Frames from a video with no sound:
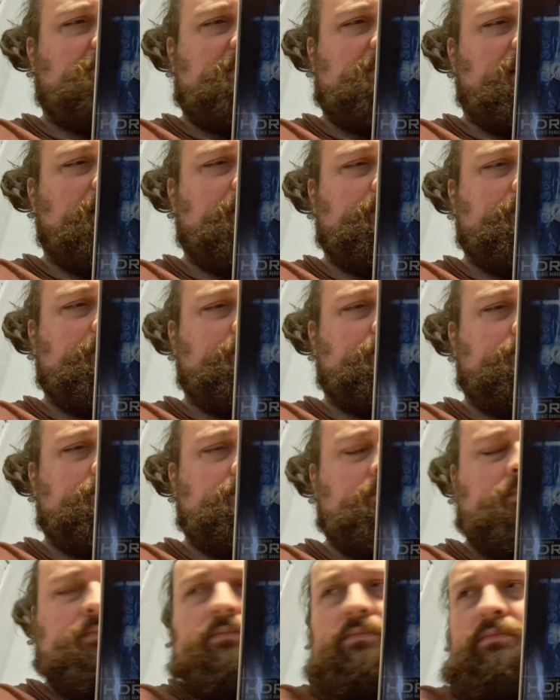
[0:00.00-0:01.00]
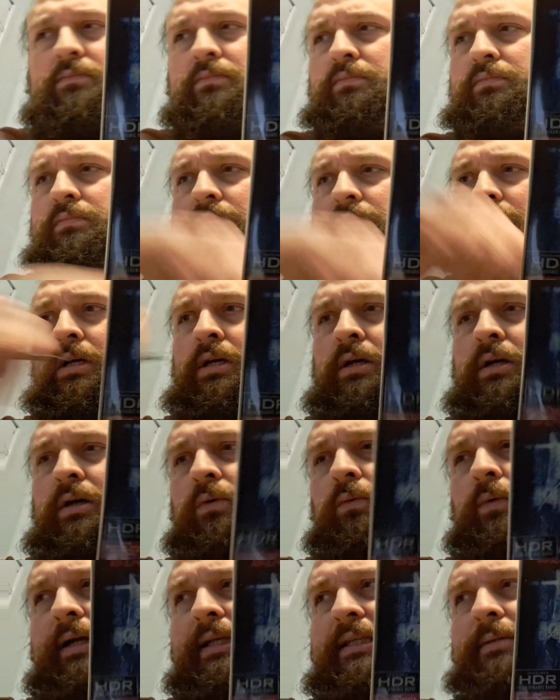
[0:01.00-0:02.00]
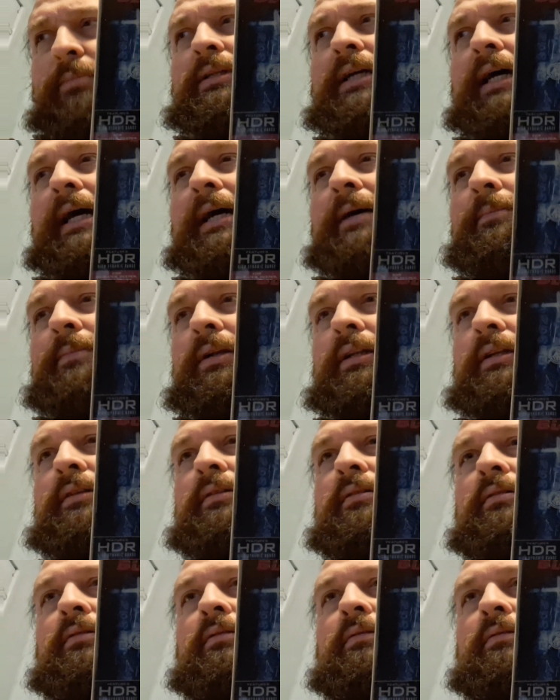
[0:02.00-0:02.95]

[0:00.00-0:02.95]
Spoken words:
kind of a waste of time, but it